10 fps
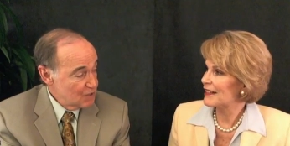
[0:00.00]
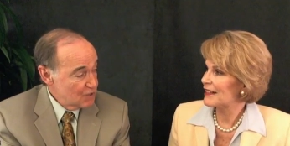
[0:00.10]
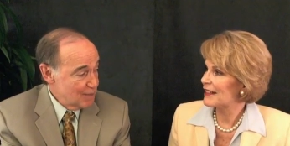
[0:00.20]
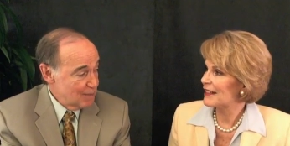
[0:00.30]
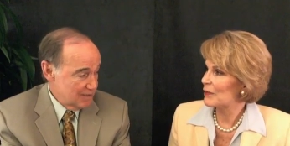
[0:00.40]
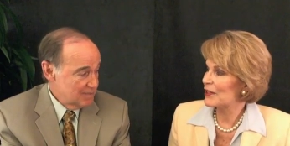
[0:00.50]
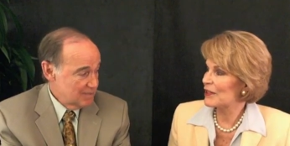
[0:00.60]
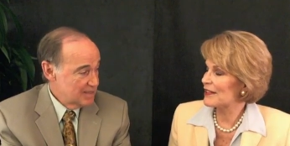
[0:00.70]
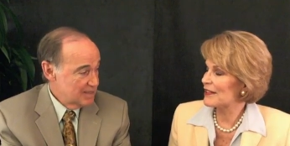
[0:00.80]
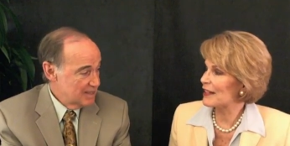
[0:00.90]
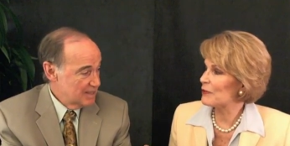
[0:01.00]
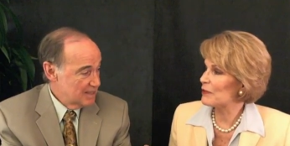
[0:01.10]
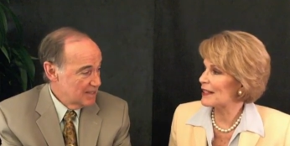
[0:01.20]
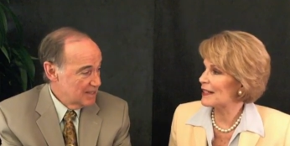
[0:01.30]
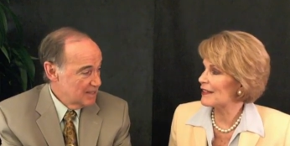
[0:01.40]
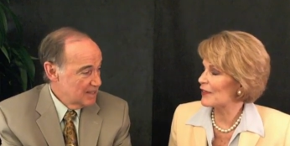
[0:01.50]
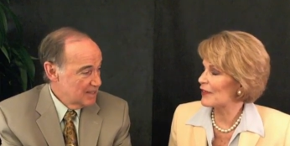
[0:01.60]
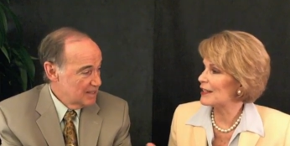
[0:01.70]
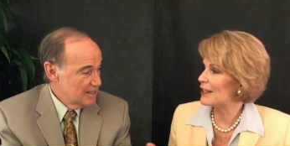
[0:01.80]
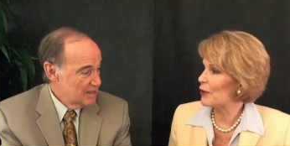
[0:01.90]
Speaker 1: trouble. But isn't that admitting
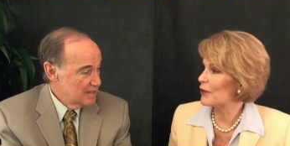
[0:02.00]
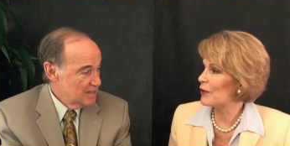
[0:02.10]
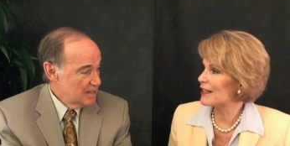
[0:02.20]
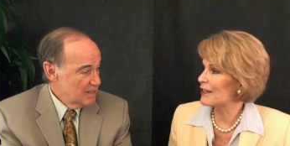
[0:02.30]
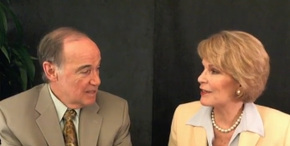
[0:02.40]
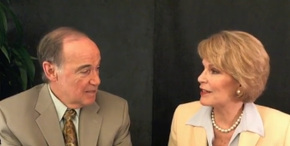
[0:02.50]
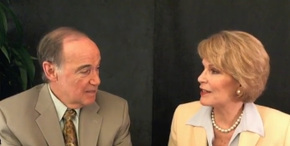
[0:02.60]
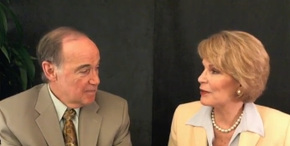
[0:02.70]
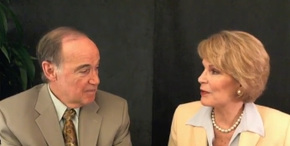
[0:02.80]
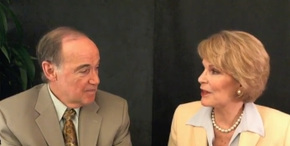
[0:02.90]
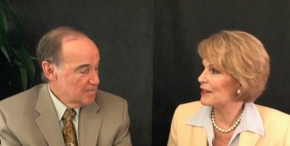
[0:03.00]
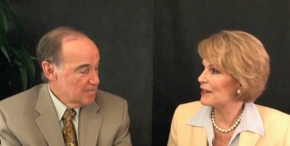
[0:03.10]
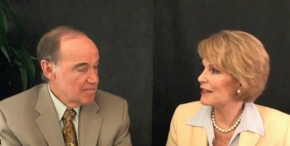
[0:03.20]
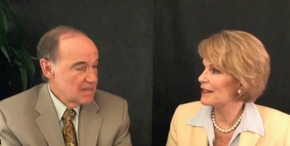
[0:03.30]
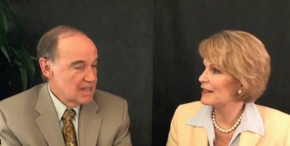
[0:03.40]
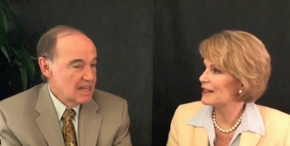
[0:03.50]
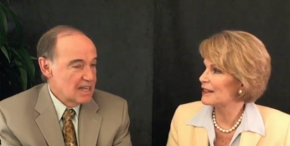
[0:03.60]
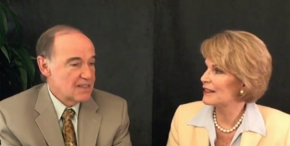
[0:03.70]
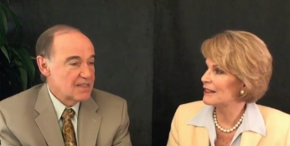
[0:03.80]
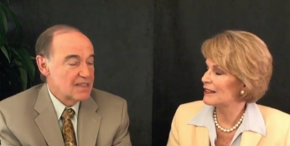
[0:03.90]
that they know that it can thin your blood?
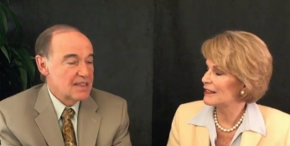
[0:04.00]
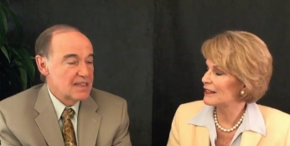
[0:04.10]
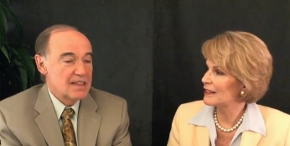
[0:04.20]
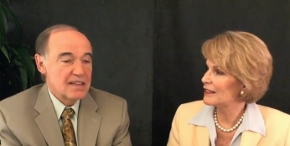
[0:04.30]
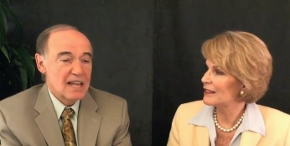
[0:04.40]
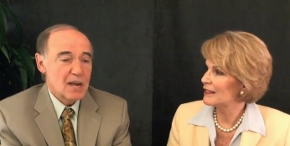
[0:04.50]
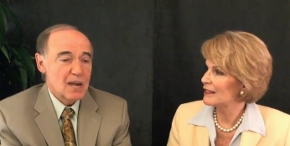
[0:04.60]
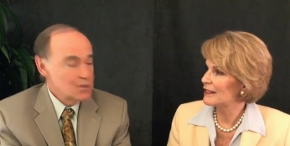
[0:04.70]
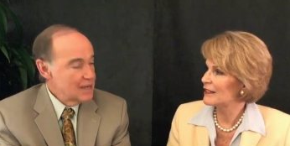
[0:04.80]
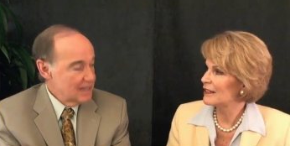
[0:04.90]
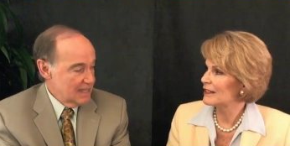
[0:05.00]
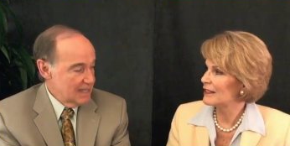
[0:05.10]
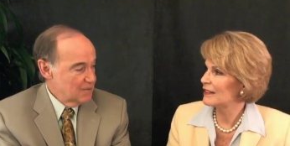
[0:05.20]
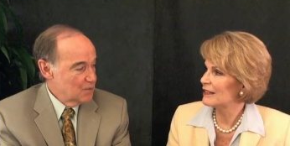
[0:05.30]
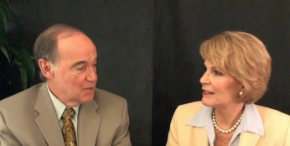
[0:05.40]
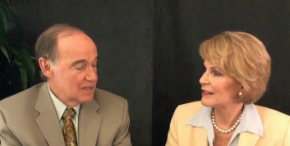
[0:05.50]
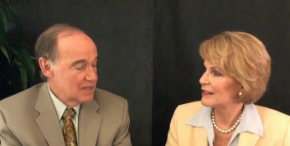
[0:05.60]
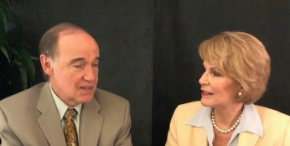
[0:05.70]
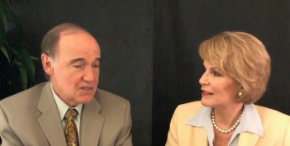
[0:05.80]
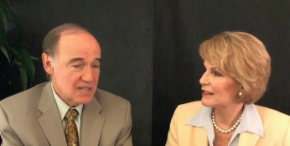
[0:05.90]
Speaker 2: Not really.
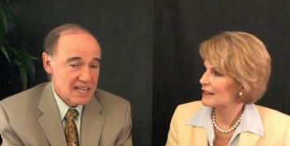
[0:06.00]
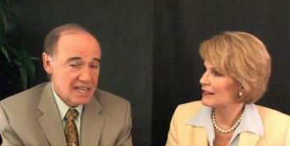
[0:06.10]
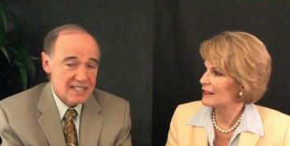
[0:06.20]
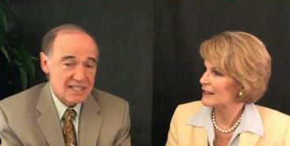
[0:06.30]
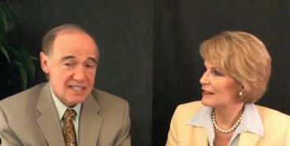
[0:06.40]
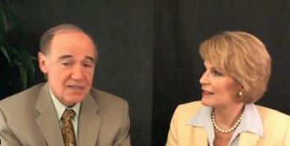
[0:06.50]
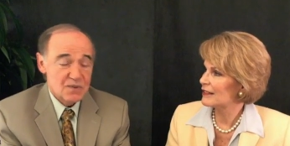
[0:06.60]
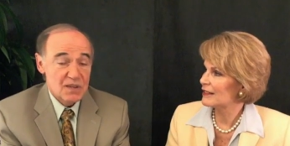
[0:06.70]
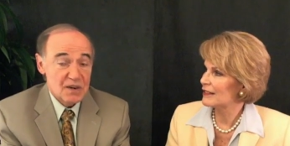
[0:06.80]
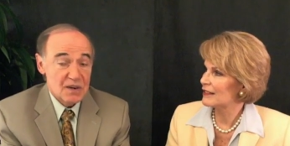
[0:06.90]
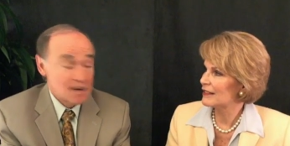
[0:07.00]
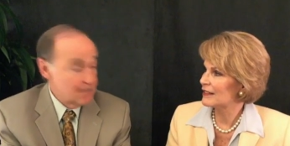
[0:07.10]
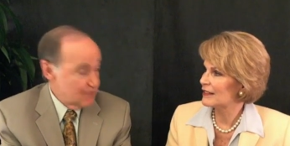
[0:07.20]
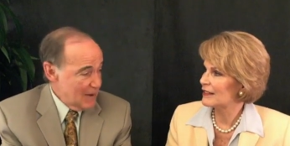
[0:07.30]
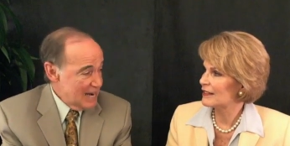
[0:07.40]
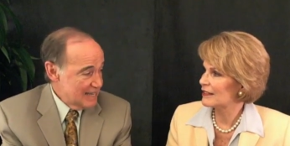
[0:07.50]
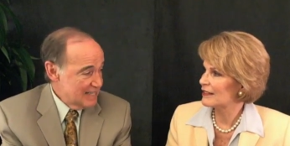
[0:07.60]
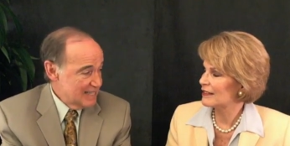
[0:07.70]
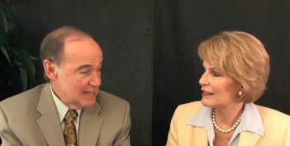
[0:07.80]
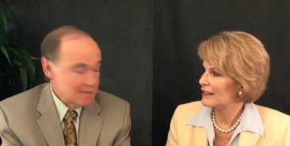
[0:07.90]
What they're saying is that they're
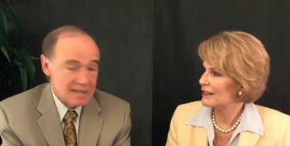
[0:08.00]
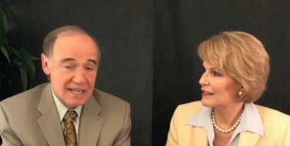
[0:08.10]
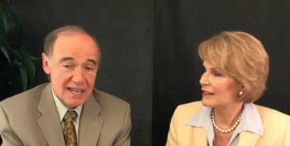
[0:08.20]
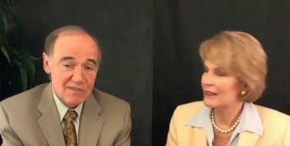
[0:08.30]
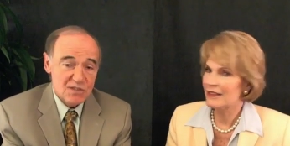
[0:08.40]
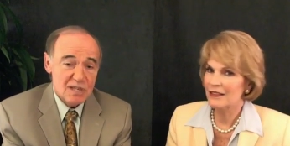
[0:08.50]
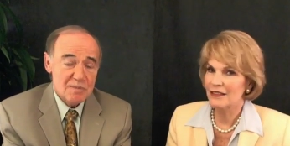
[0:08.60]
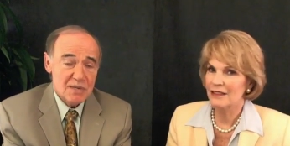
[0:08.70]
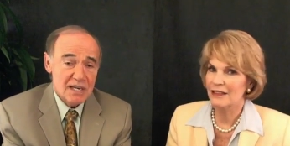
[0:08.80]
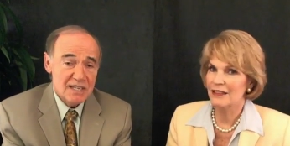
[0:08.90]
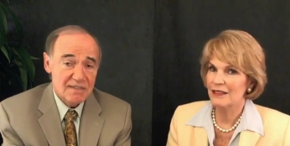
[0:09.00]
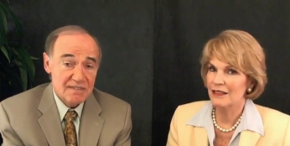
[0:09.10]
afraid that it may have some kind of